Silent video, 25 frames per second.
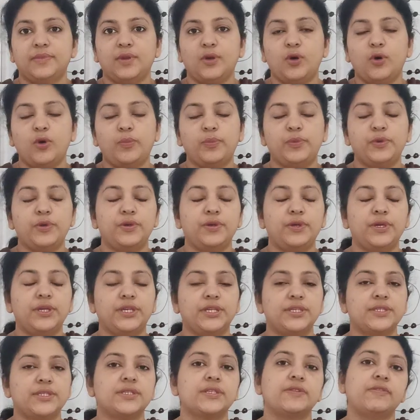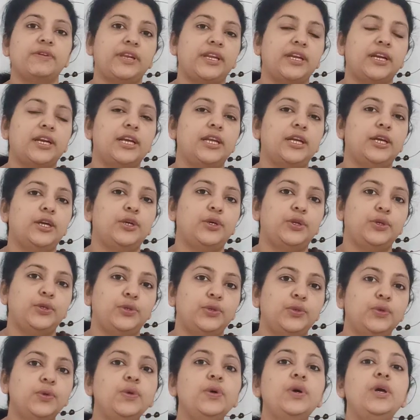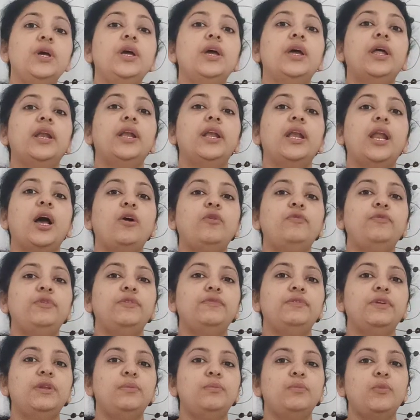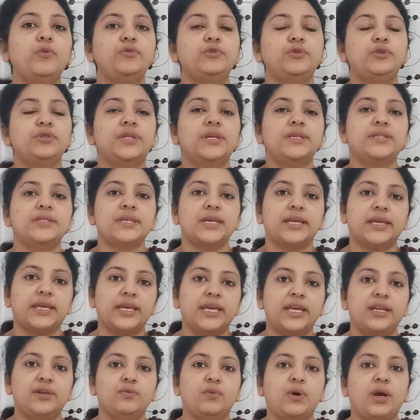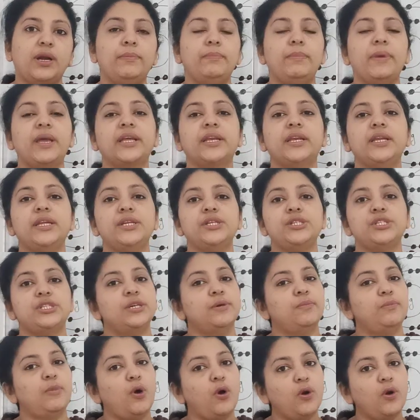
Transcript: Hope it is very clear to you. Now we will move to the second one, magnesium